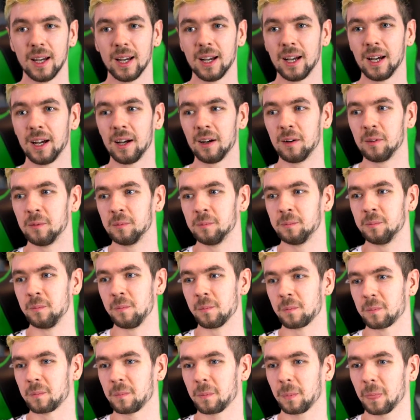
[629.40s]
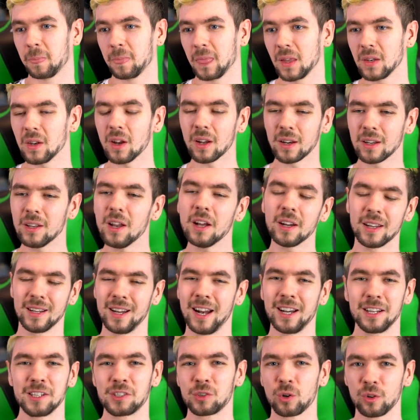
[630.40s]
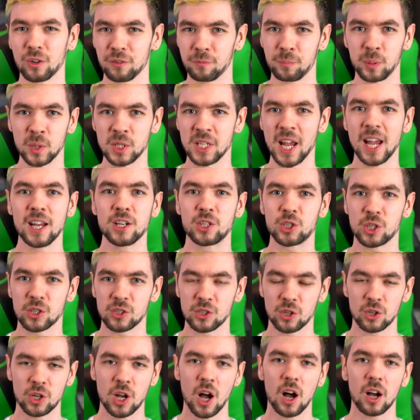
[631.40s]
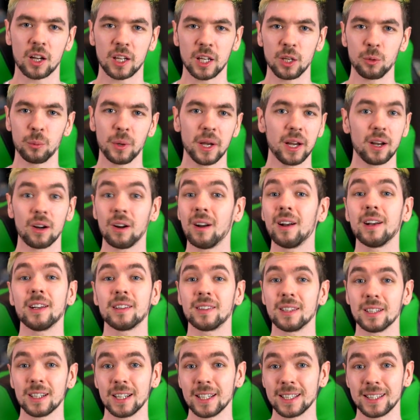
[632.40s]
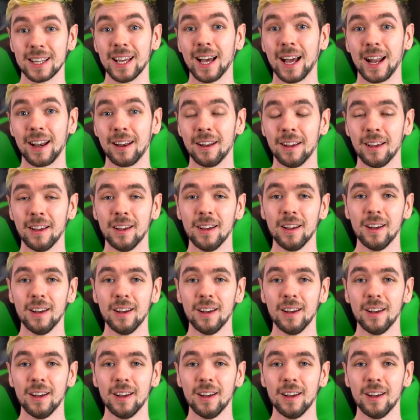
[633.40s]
Um, not not in any sort of pretentious or cocky way or anything like that.